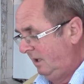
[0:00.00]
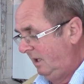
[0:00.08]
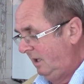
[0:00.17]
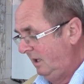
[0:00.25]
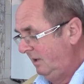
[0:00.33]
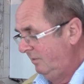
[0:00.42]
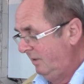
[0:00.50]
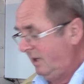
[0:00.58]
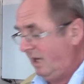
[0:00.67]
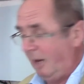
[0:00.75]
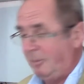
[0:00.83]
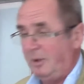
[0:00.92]
The
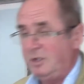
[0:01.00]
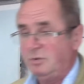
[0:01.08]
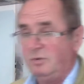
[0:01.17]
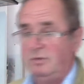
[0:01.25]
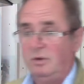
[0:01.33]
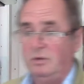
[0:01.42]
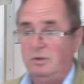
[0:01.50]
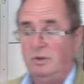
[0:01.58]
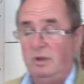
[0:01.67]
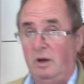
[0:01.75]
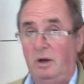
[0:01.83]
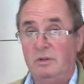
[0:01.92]
recap is, we've
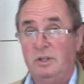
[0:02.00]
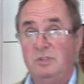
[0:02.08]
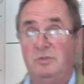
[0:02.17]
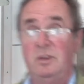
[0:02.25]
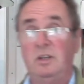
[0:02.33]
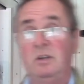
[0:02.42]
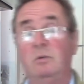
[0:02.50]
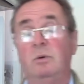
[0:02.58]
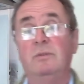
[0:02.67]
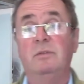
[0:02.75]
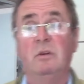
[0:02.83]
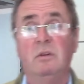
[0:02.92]
done, on this video,
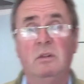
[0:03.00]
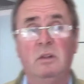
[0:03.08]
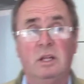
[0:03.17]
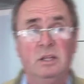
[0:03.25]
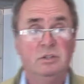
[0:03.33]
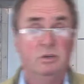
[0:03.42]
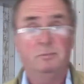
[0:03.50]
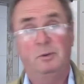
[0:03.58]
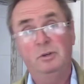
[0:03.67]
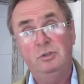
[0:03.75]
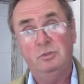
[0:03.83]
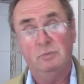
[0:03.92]
we've done the
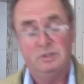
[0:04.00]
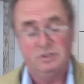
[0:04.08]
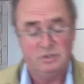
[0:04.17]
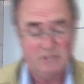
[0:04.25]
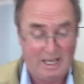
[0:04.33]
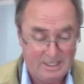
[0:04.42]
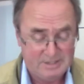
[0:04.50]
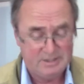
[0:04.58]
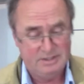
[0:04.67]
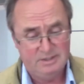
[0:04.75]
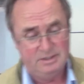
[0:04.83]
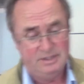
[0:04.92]
toothbrush, which is
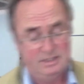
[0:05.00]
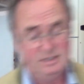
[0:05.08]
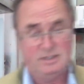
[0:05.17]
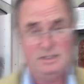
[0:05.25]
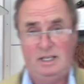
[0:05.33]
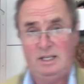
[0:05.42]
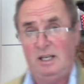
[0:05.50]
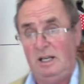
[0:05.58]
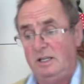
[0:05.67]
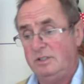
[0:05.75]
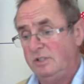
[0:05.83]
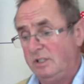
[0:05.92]
excellent. This is dental
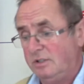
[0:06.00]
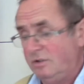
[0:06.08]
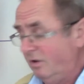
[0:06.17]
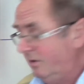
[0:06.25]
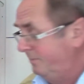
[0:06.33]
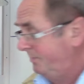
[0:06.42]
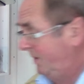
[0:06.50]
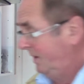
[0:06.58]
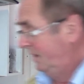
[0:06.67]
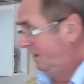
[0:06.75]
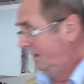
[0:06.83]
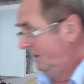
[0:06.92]
hygiene done.
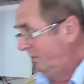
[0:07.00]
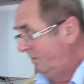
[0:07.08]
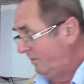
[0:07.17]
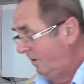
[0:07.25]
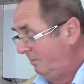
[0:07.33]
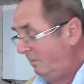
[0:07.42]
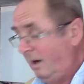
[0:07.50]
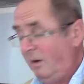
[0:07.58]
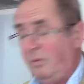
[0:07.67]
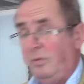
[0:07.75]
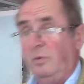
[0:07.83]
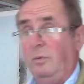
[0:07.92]
We've got
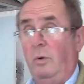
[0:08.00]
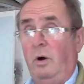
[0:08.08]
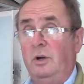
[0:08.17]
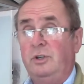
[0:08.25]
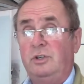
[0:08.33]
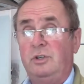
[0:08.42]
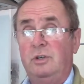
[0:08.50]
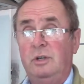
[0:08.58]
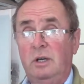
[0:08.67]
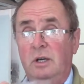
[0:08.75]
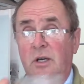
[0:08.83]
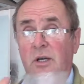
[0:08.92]
mouthwash
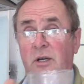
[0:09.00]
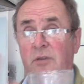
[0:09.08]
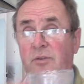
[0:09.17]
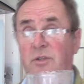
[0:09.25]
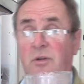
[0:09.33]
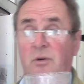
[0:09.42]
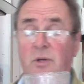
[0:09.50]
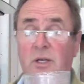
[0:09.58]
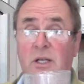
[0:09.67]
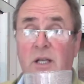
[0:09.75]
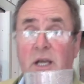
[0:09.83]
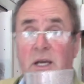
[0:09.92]
for
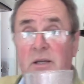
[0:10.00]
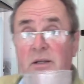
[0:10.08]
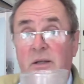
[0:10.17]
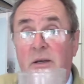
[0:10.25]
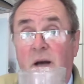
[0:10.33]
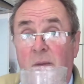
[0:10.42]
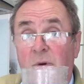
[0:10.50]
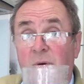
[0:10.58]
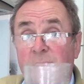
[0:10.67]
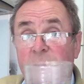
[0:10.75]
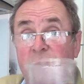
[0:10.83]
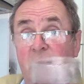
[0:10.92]
doing our
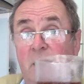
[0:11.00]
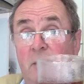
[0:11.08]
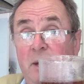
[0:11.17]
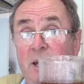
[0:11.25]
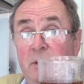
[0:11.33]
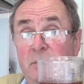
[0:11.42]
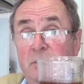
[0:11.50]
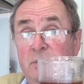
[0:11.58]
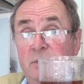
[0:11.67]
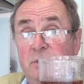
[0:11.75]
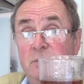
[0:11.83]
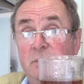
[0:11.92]
bums and our
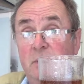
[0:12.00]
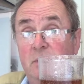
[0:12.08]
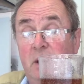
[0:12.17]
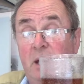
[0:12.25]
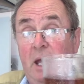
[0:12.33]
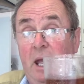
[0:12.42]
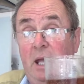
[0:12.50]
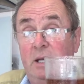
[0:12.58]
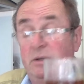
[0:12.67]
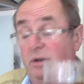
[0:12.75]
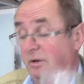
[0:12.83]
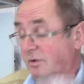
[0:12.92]
mouths,
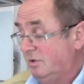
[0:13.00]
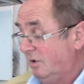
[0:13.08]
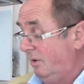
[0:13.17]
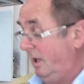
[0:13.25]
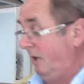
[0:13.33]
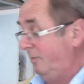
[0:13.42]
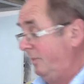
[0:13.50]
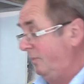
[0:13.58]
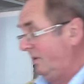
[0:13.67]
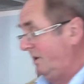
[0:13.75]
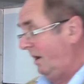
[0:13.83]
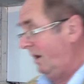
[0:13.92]
and also
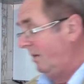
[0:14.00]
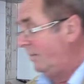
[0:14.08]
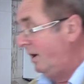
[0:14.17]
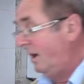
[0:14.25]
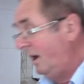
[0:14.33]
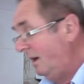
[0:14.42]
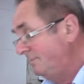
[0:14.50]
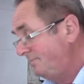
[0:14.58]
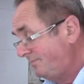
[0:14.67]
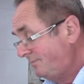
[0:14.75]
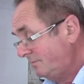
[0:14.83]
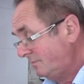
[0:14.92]
helping with
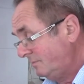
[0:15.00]
diarrhea.